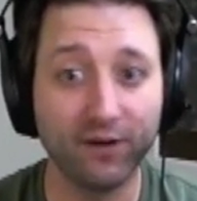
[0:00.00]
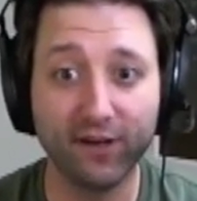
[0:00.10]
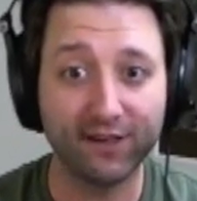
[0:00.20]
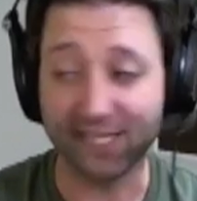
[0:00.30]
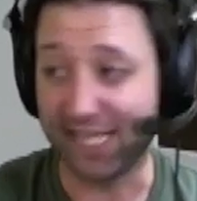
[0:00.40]

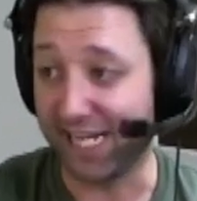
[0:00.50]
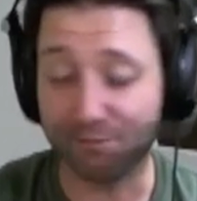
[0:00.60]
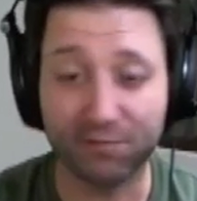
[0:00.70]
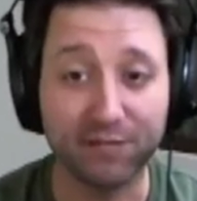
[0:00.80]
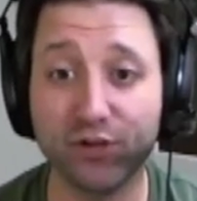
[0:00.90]
and
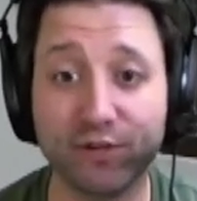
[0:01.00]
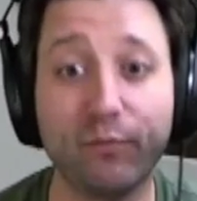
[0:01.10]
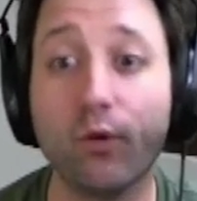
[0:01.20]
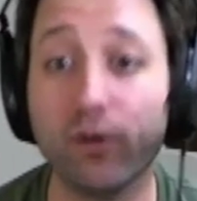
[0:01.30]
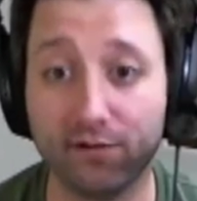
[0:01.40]
getting people
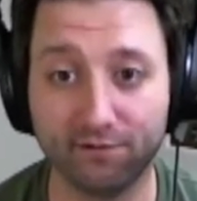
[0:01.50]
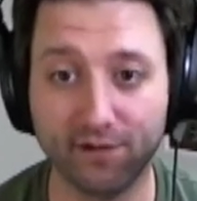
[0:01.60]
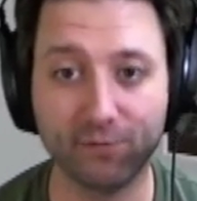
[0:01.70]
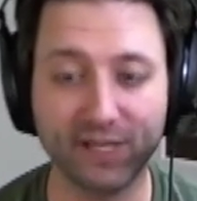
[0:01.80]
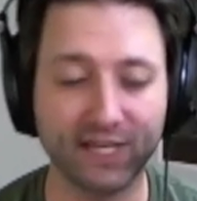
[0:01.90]
on board,
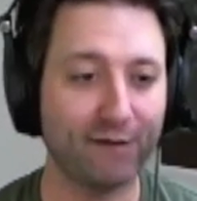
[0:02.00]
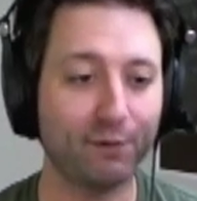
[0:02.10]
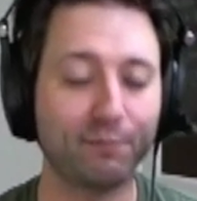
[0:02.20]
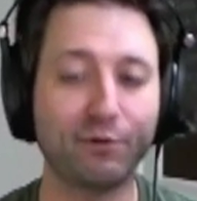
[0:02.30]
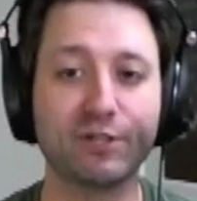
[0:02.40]
right? We can
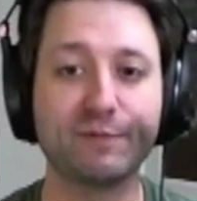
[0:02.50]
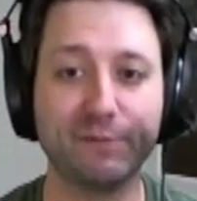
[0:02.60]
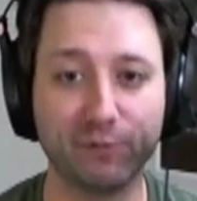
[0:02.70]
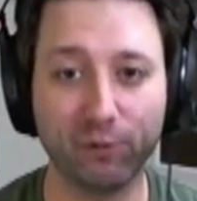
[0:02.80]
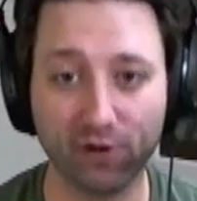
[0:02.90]
now approach
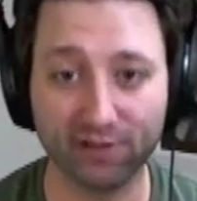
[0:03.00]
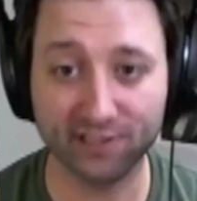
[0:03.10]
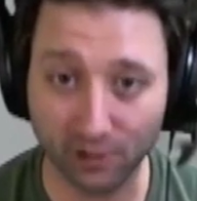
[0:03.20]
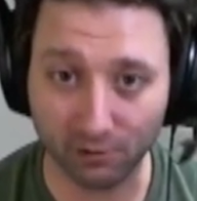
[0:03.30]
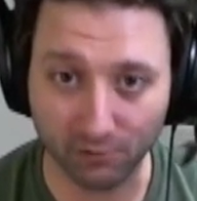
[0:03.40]
people that we wanted
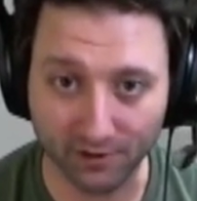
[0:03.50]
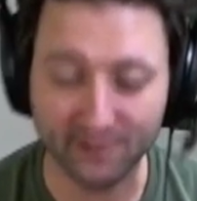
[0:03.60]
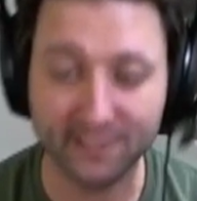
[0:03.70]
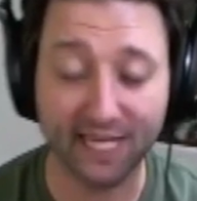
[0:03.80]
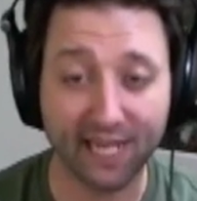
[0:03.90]
to work with
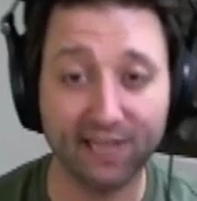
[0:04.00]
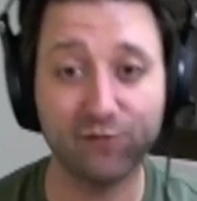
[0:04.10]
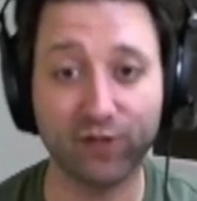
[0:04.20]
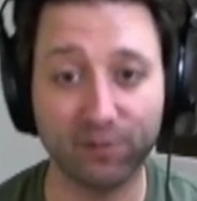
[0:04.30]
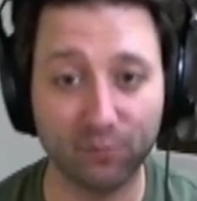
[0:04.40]
and say, hey, do
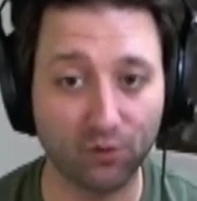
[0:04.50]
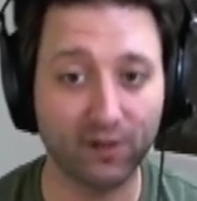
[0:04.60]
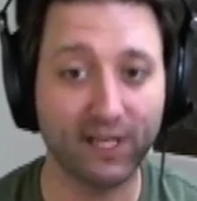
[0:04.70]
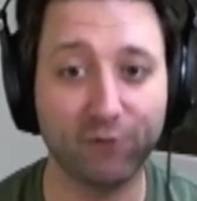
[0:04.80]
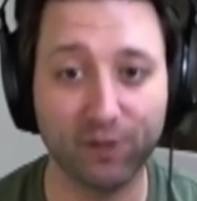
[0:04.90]
you want on
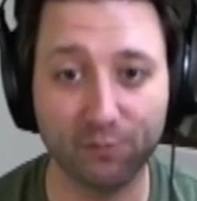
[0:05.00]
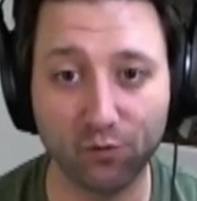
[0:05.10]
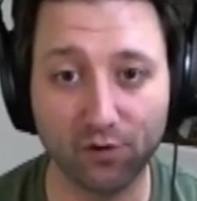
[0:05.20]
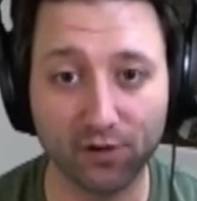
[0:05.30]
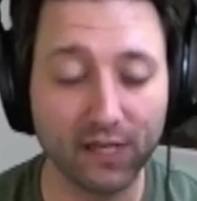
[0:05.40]
board? Hey, do you want on
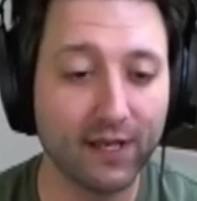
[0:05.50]
board?